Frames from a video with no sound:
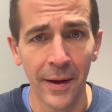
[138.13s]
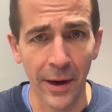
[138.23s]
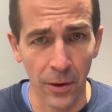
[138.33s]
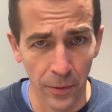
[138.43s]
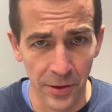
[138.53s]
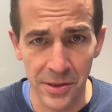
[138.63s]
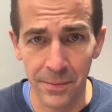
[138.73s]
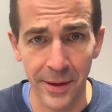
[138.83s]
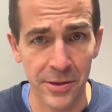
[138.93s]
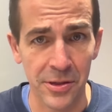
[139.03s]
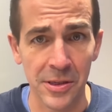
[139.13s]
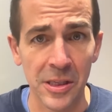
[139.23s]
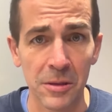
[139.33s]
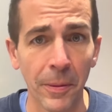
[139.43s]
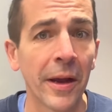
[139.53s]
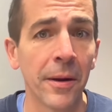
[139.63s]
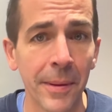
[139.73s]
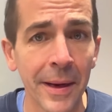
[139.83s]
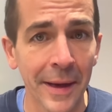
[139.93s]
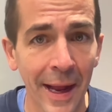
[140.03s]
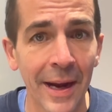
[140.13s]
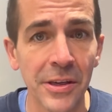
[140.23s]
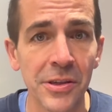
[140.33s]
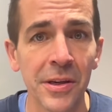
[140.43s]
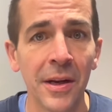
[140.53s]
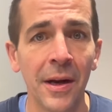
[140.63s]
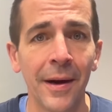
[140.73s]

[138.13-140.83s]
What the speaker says: Garrett Wilson makes just a Spider-Man catch.